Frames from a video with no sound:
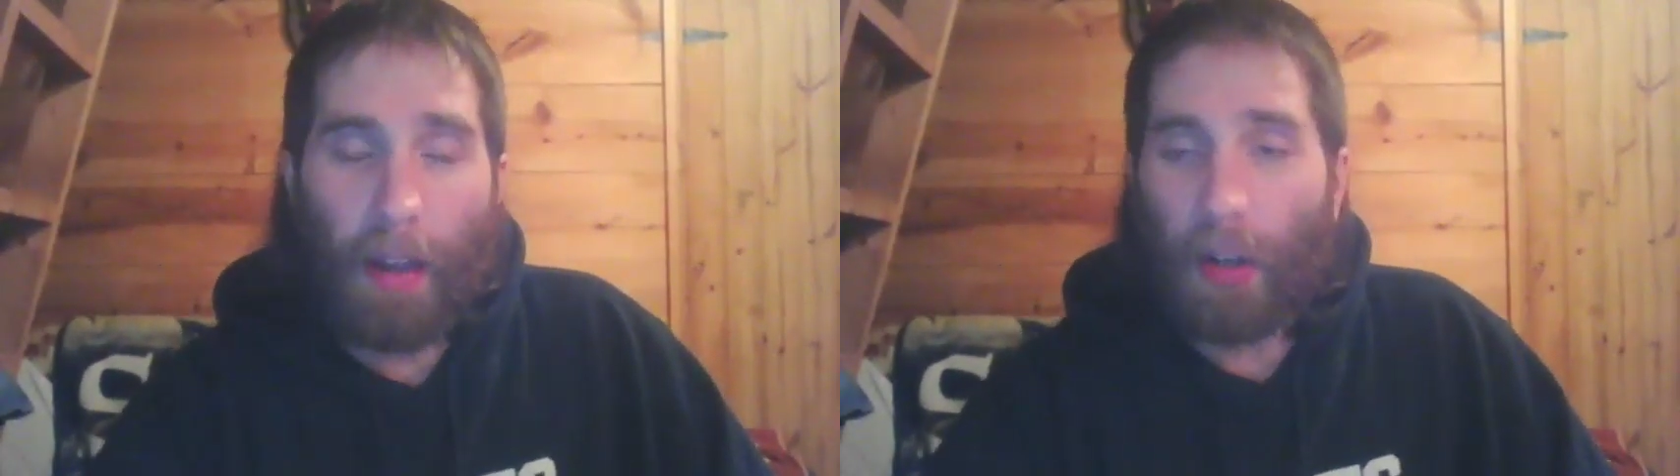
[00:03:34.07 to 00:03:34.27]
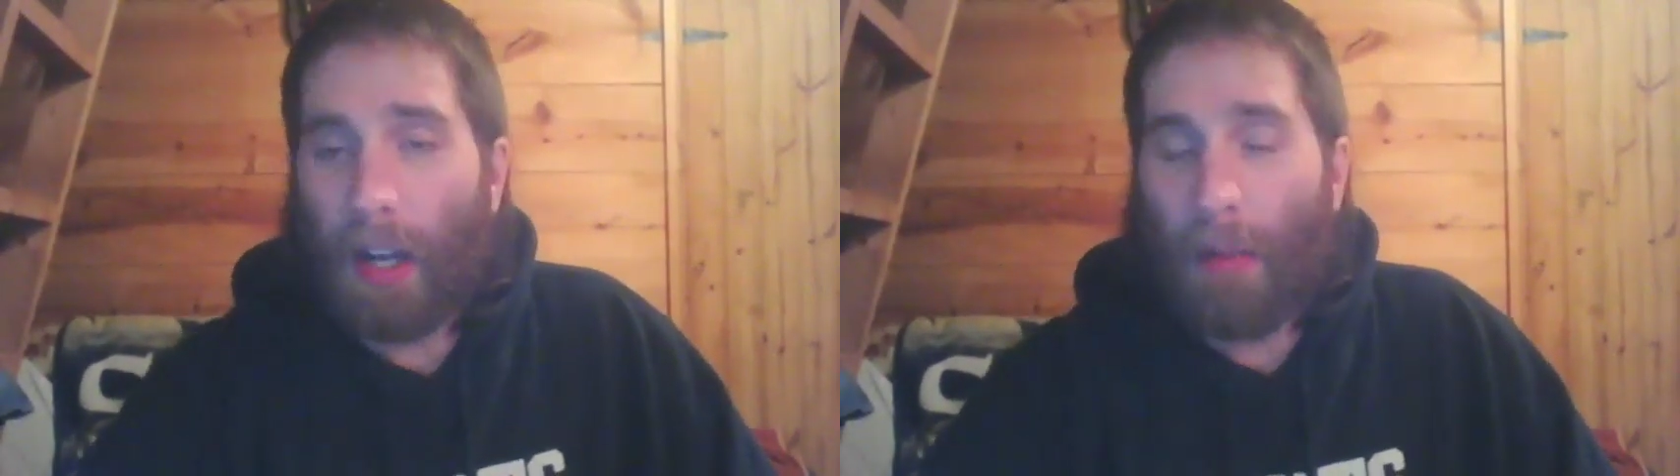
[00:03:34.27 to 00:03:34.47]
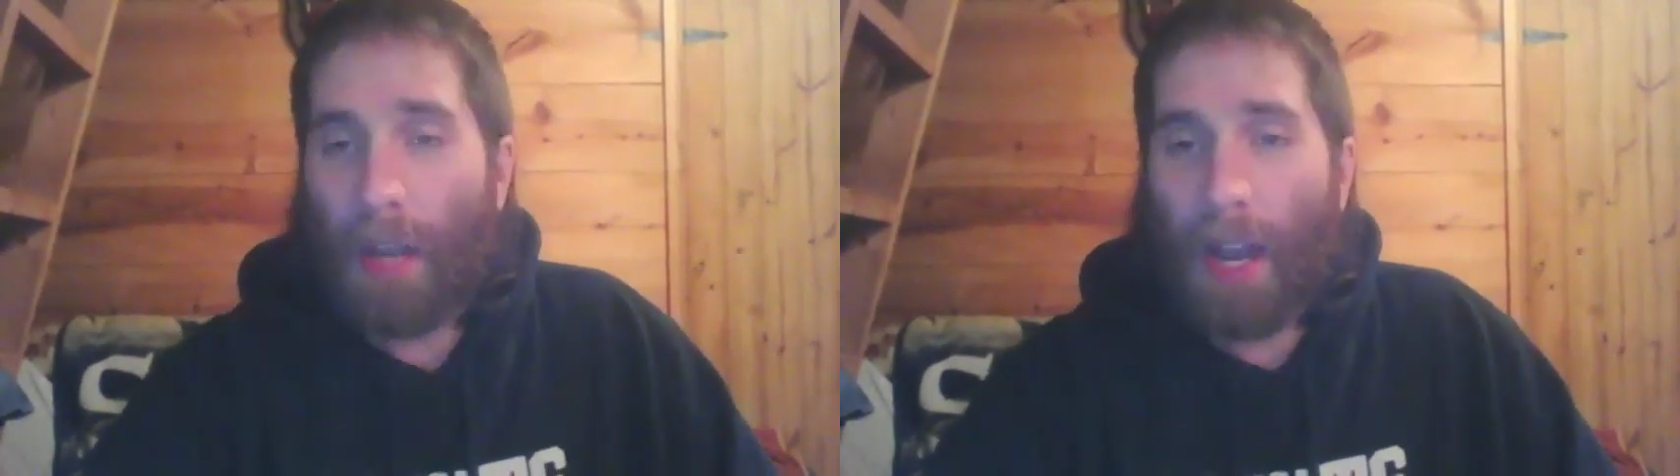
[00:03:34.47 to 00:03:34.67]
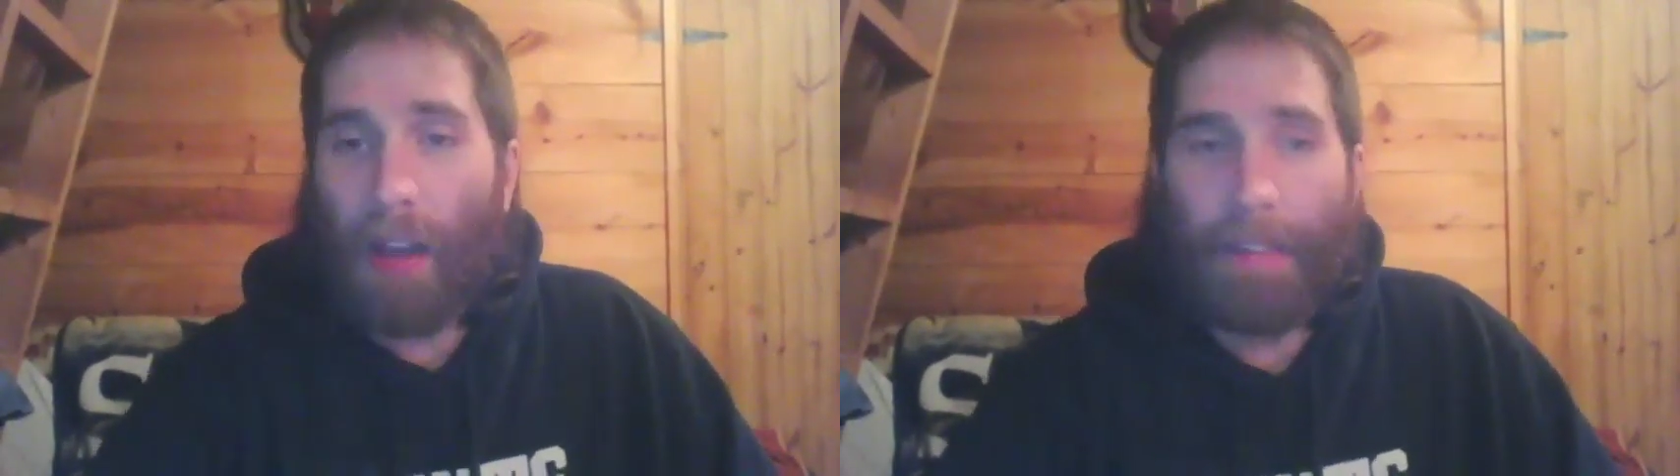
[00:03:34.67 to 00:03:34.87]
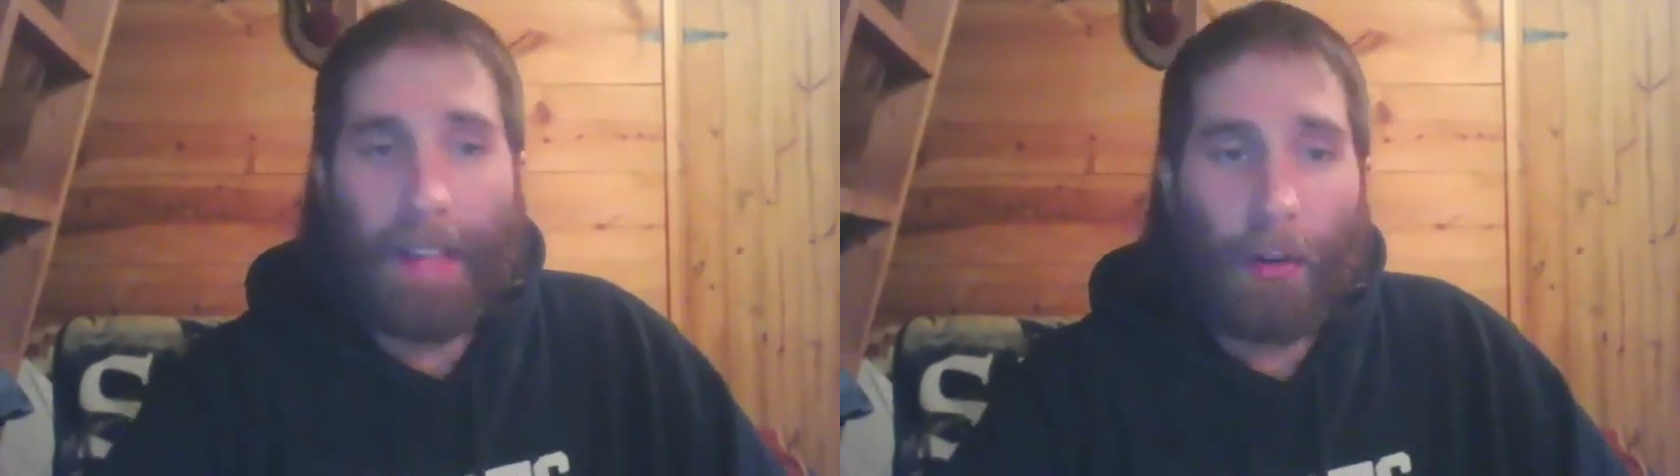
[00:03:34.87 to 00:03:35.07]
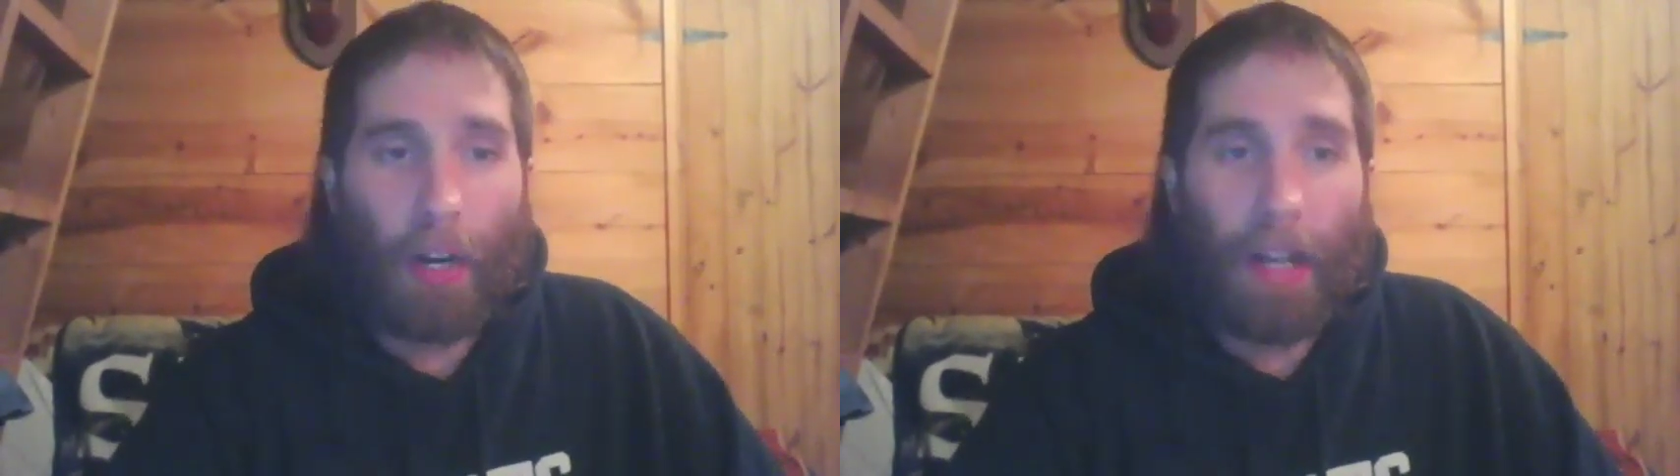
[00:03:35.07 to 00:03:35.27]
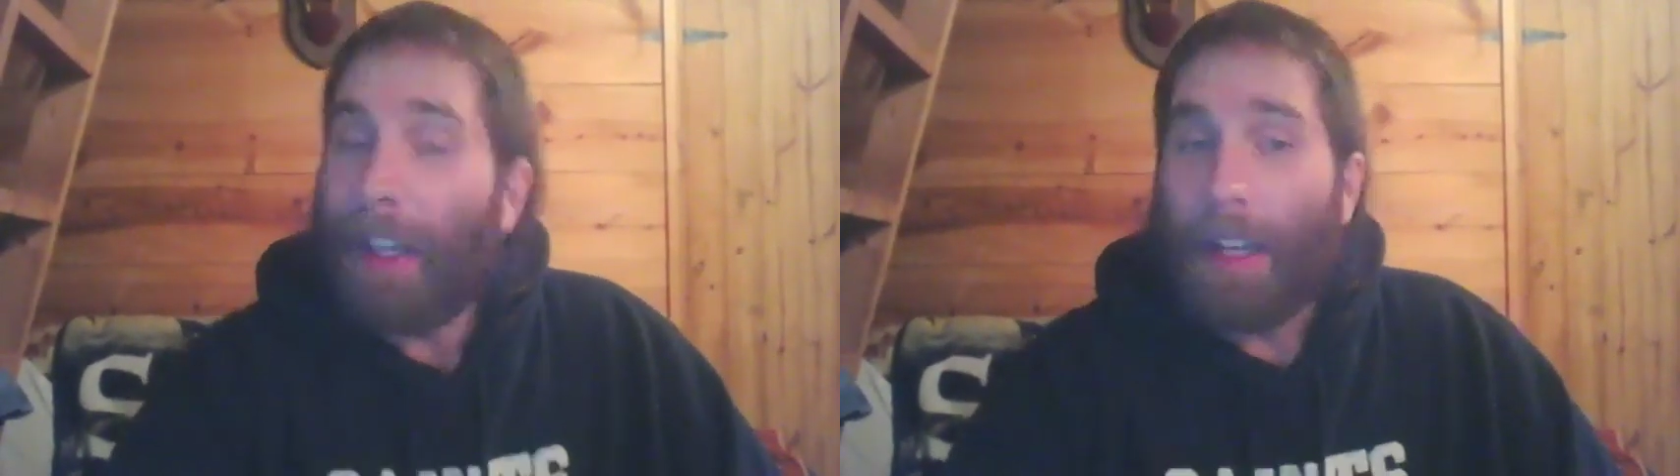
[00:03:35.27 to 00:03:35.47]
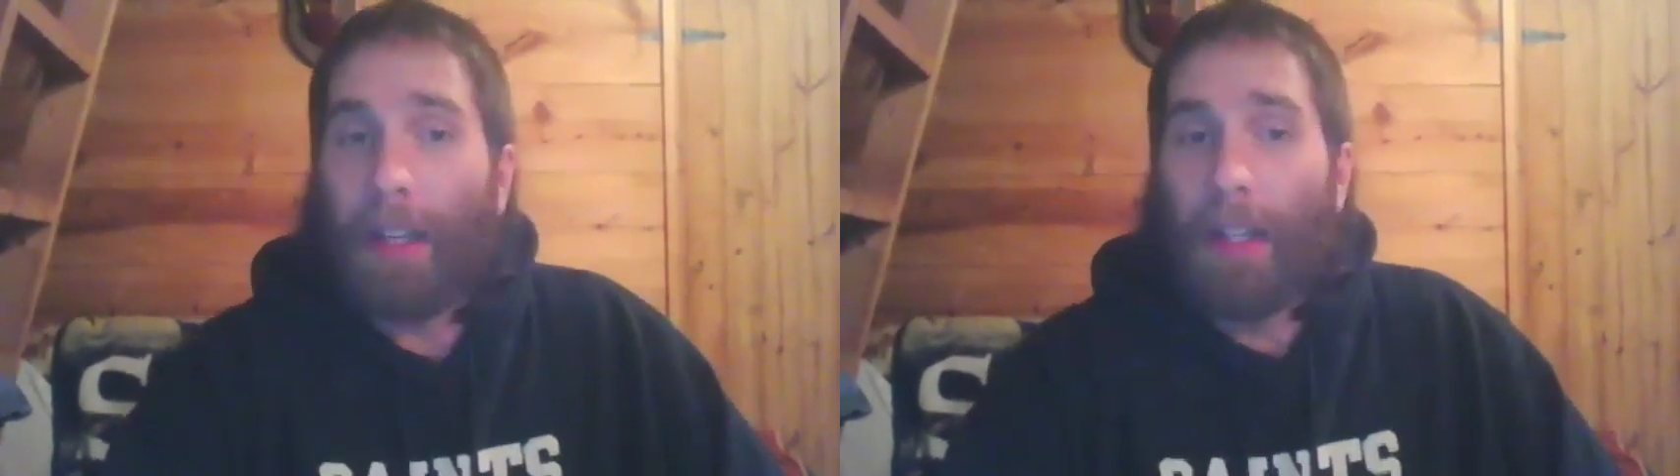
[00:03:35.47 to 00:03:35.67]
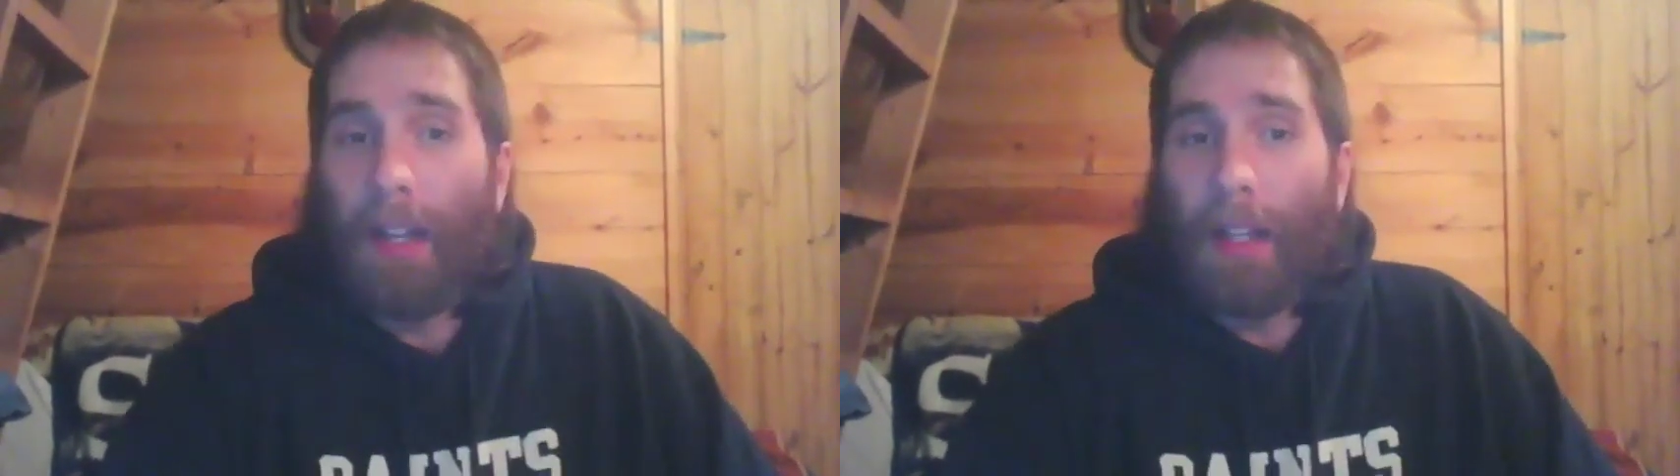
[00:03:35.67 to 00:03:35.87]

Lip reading: They were coming out and they were hitting